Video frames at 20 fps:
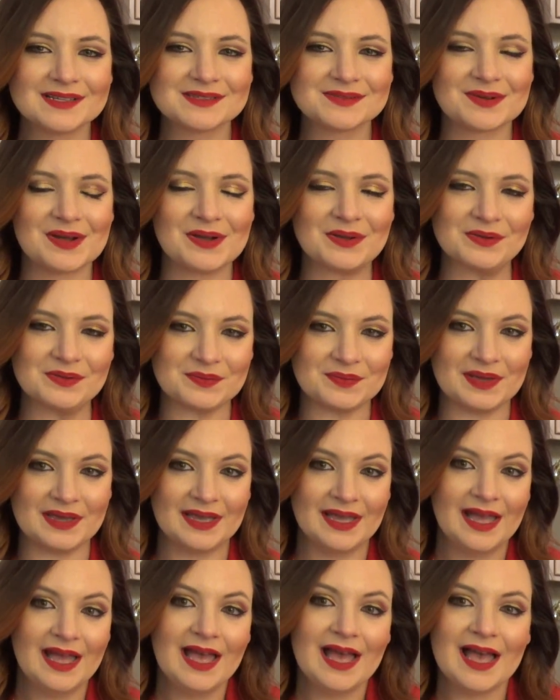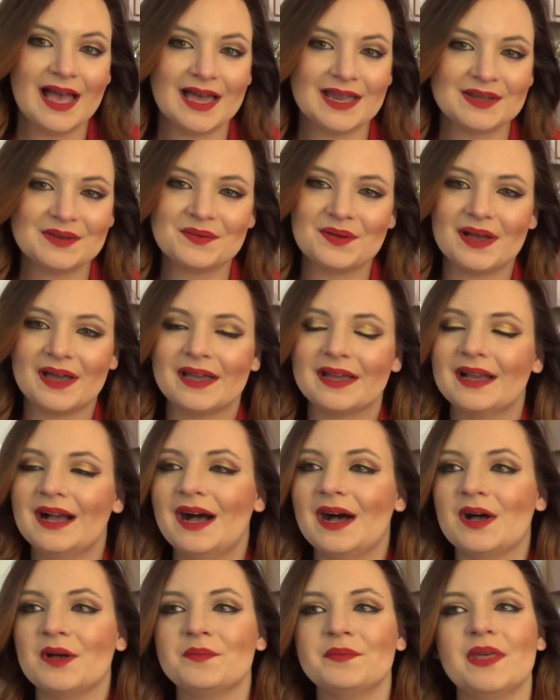is wrong with me? Anyway,
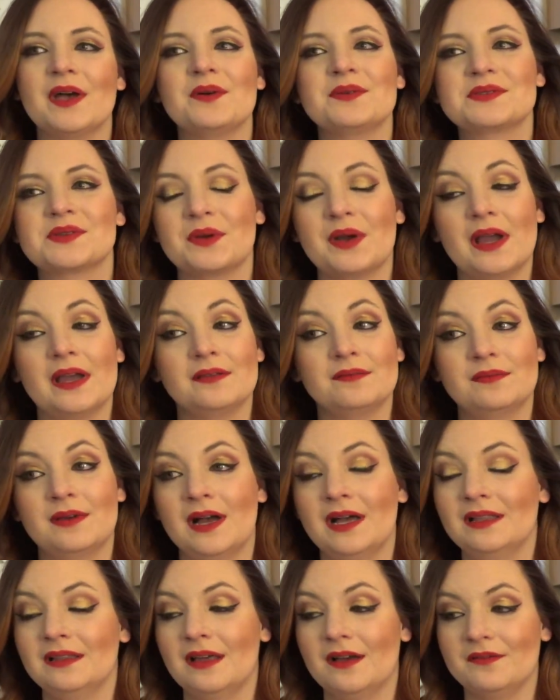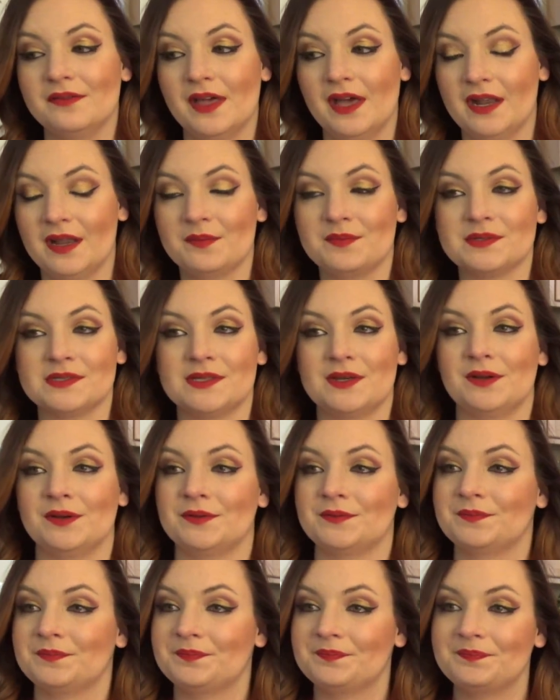that was great. I love that
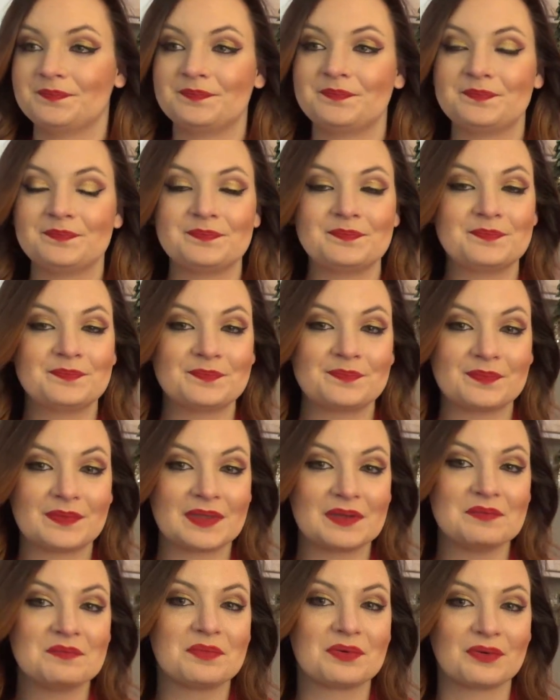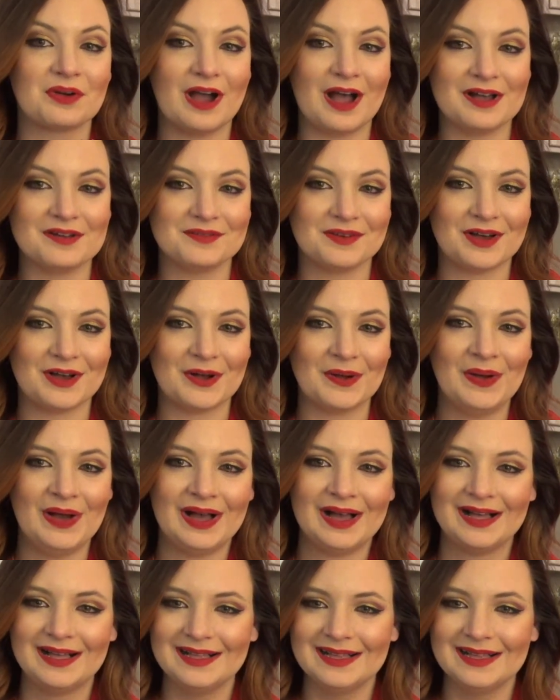episode. Bravo.